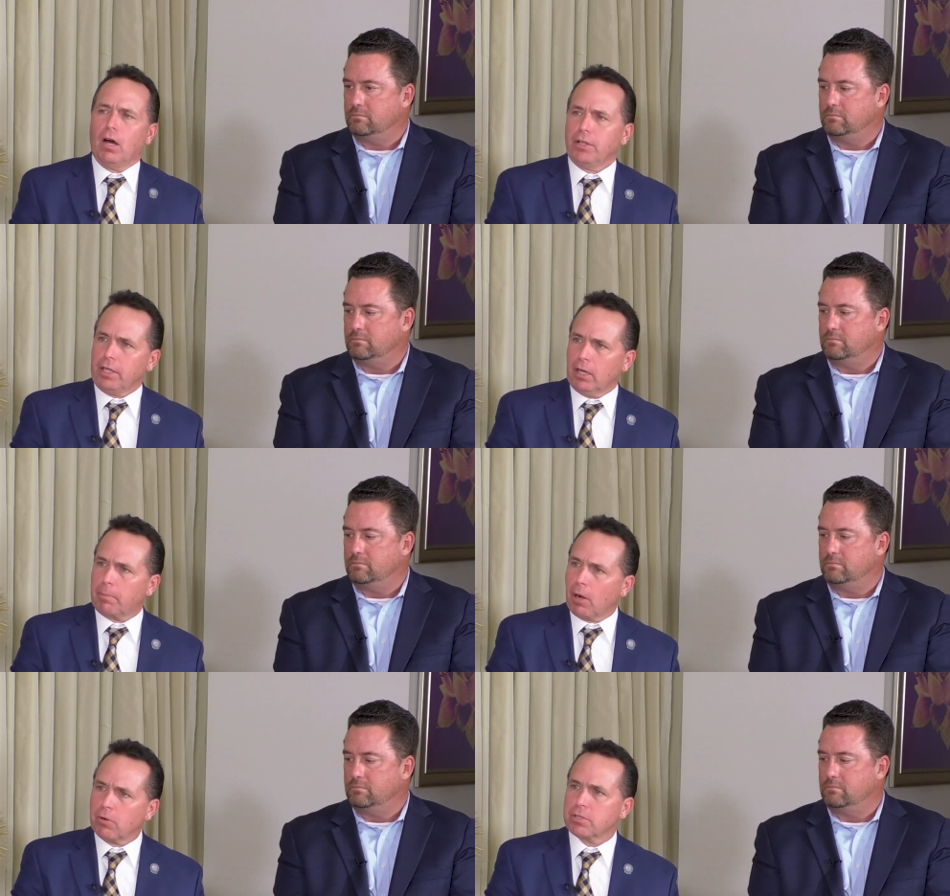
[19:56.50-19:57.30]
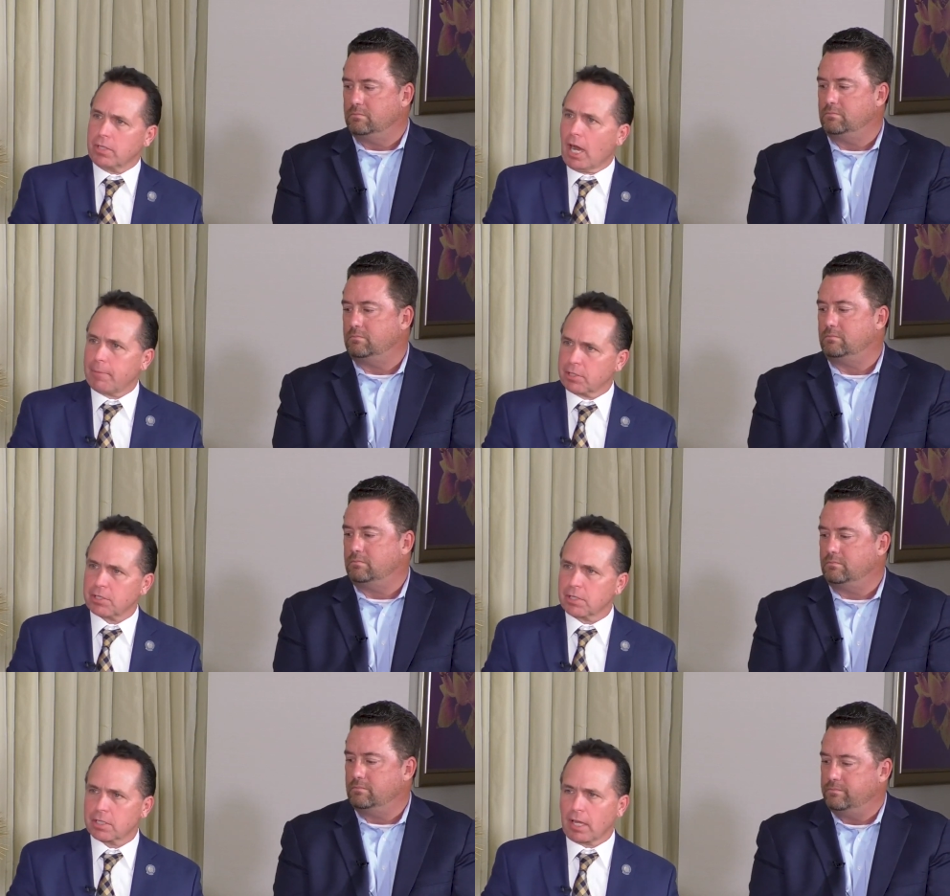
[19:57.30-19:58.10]
Speaker 1: on the opposed, the
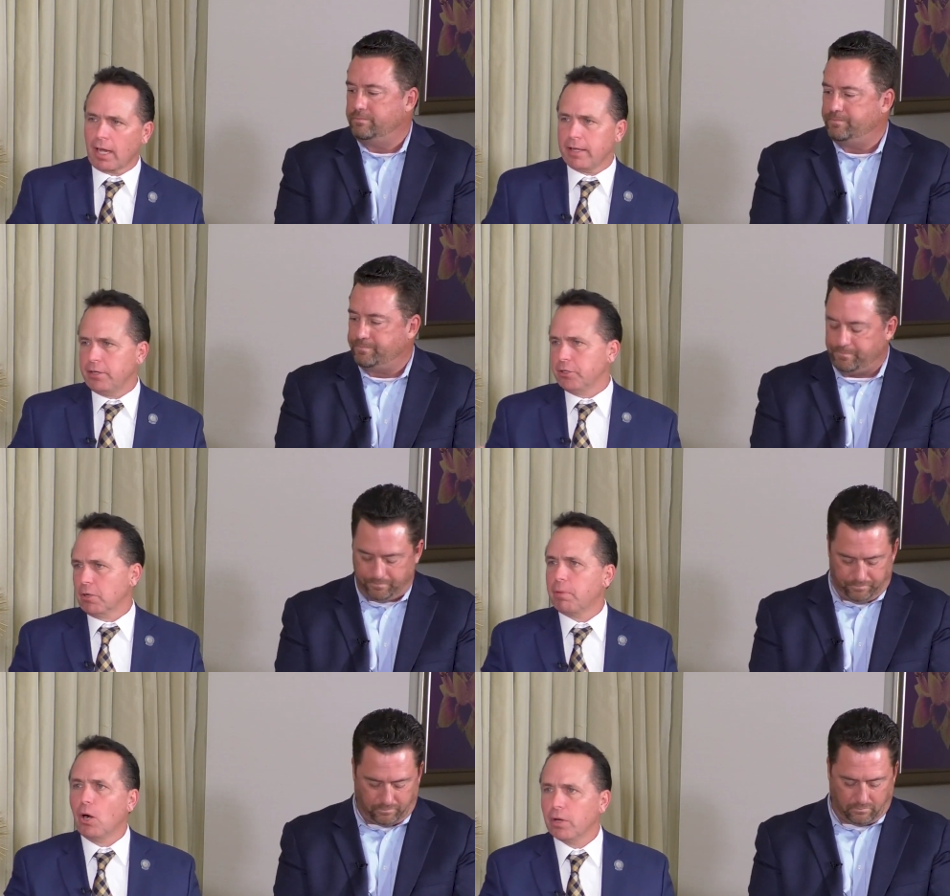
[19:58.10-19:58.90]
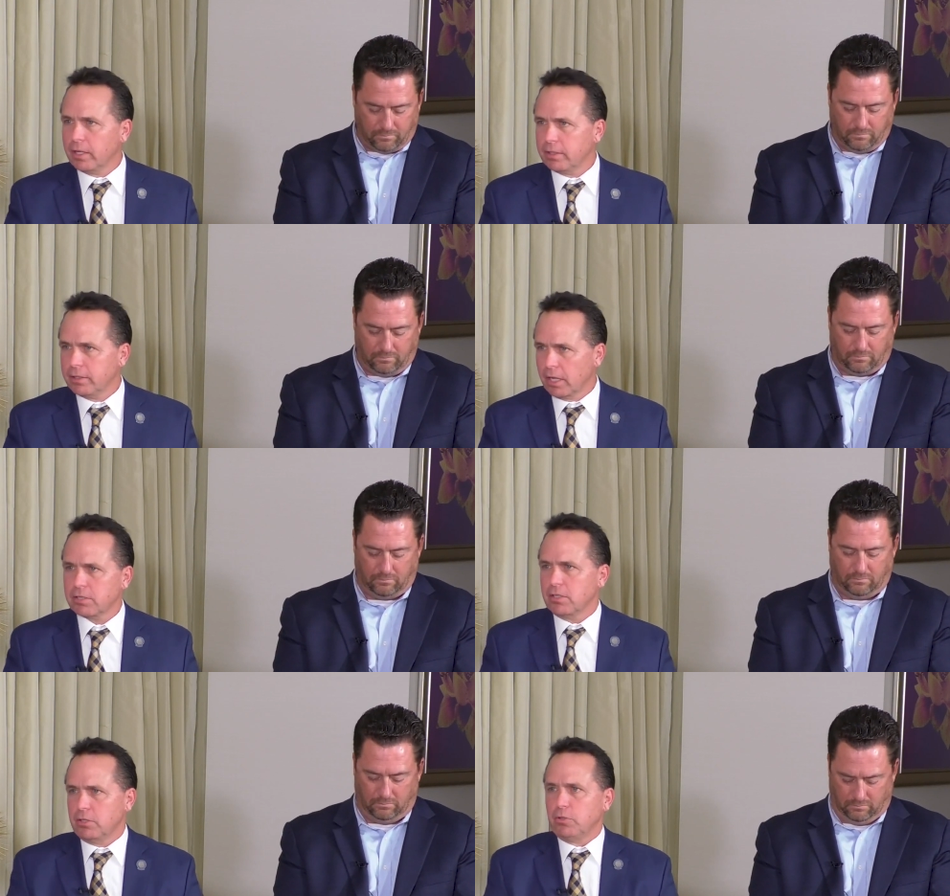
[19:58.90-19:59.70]
opposition side, and your opponent
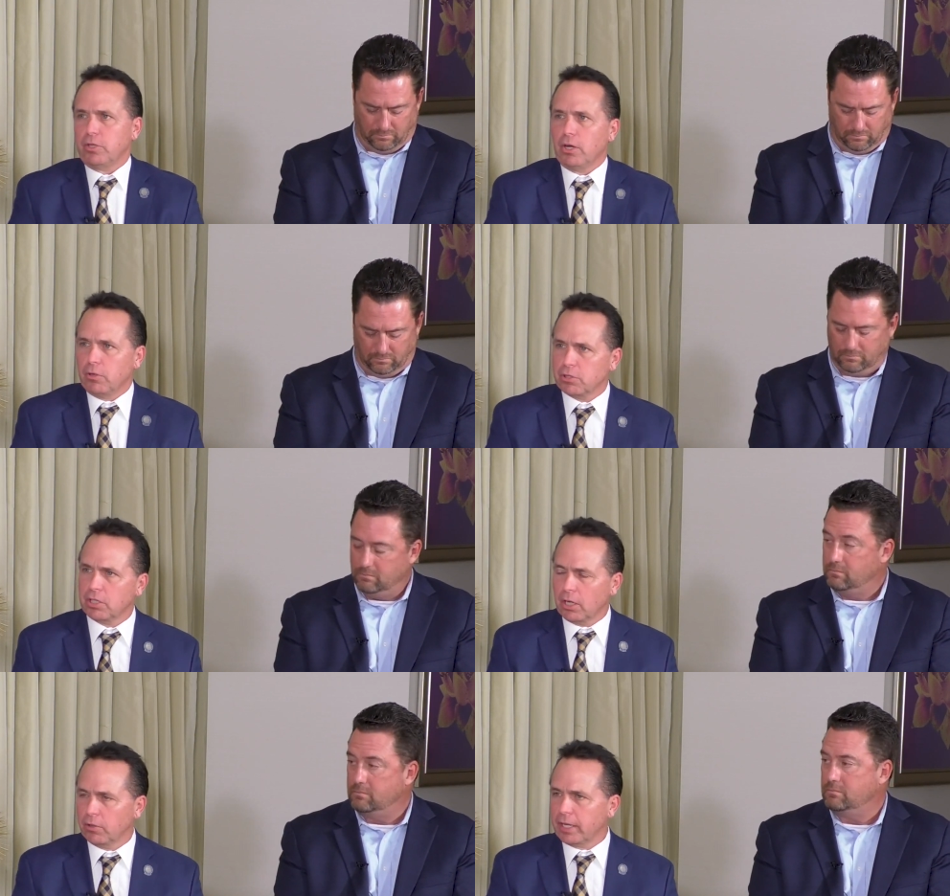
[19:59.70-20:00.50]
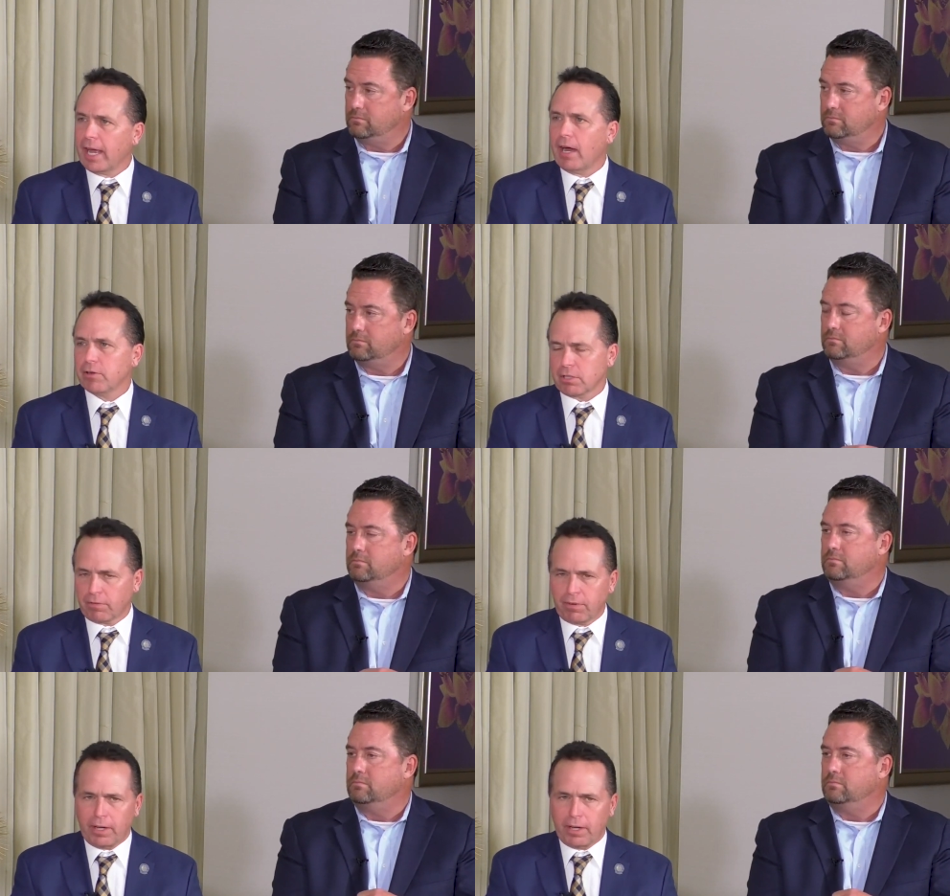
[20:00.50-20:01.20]
doesn't do those. You know, and then how is